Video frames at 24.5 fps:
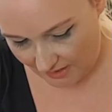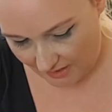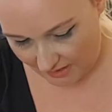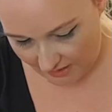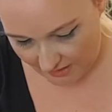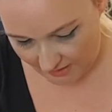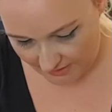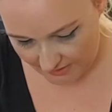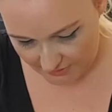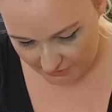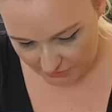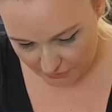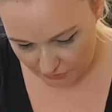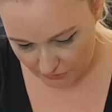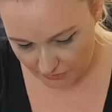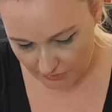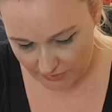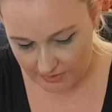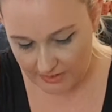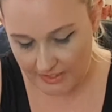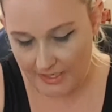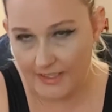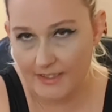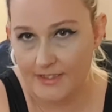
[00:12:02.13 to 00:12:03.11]
I
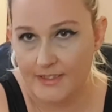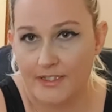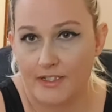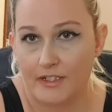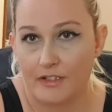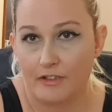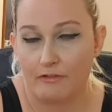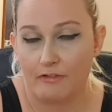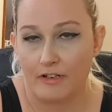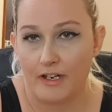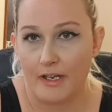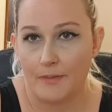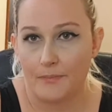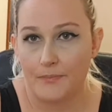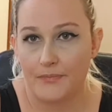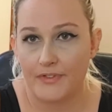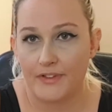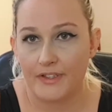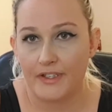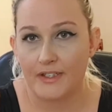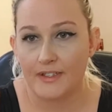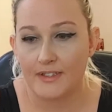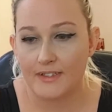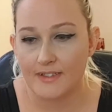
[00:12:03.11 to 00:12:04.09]
do tend to grab
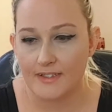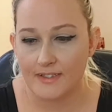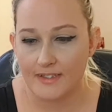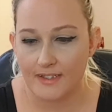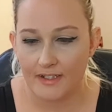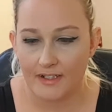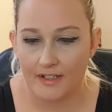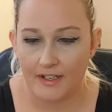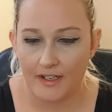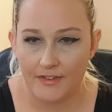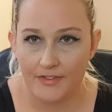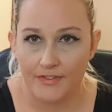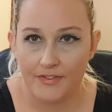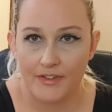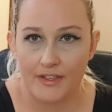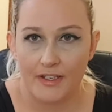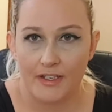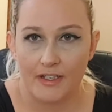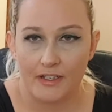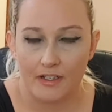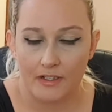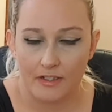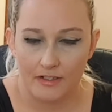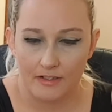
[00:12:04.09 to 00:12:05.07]
things that I
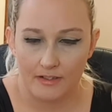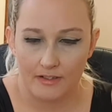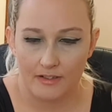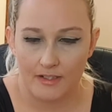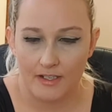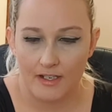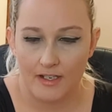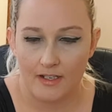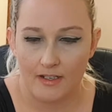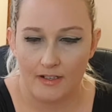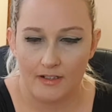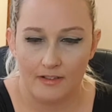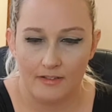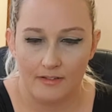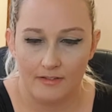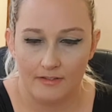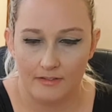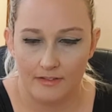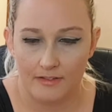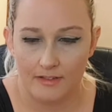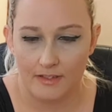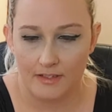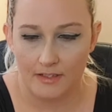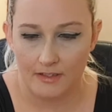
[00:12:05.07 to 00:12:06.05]
think
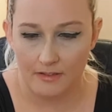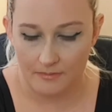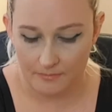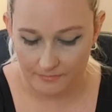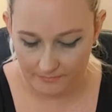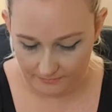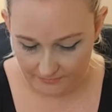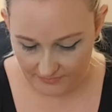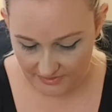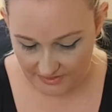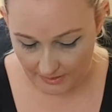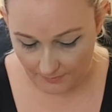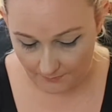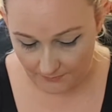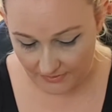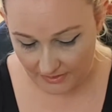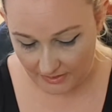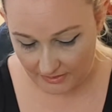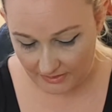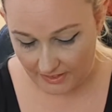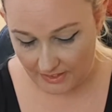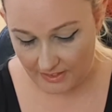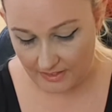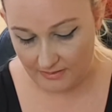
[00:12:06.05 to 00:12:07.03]
are
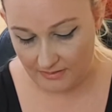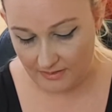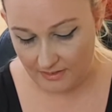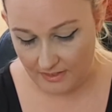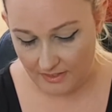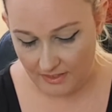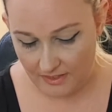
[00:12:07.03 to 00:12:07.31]
something that